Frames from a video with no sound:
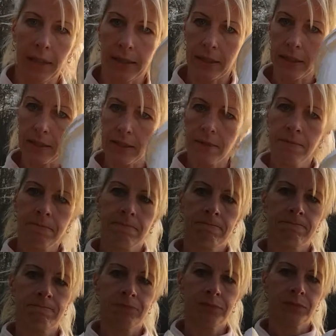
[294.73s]
like this.
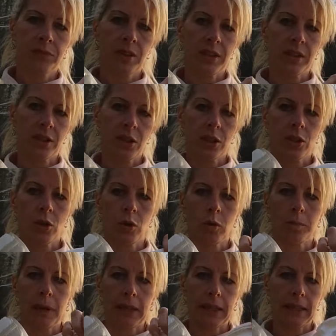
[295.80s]
This is just an old
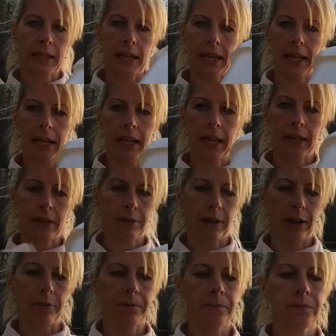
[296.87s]
bucket that I had hanging
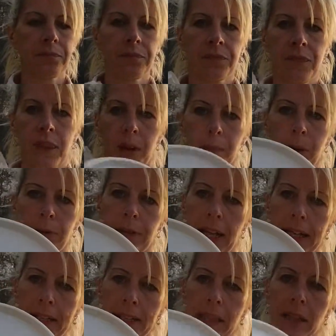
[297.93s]
around. I put
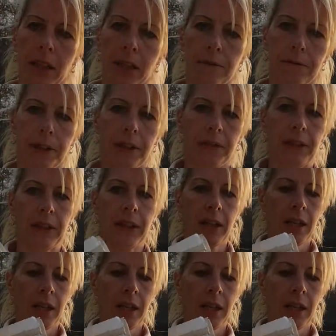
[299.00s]
flaxseed on the front of it,